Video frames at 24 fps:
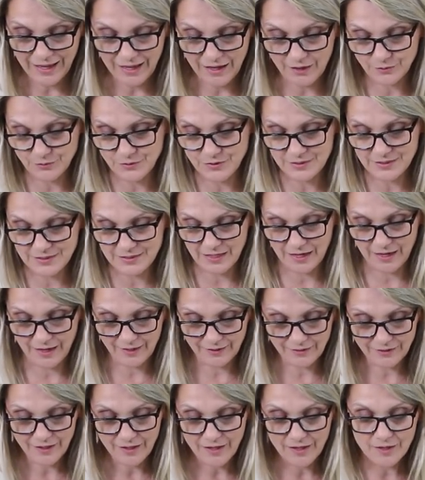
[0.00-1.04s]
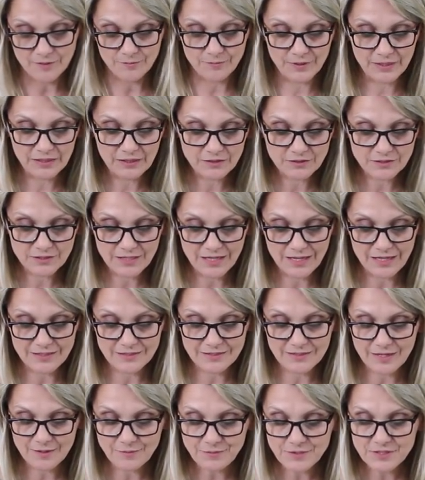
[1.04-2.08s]
outside because
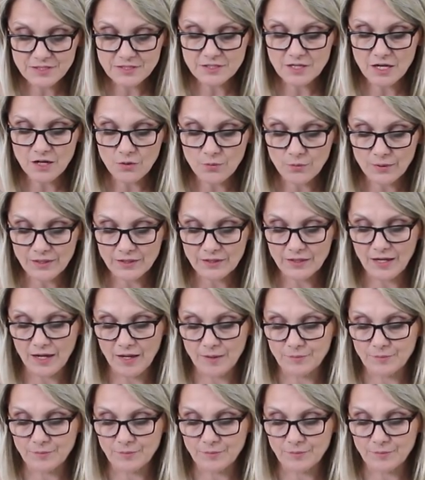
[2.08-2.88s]
as I'm sewing,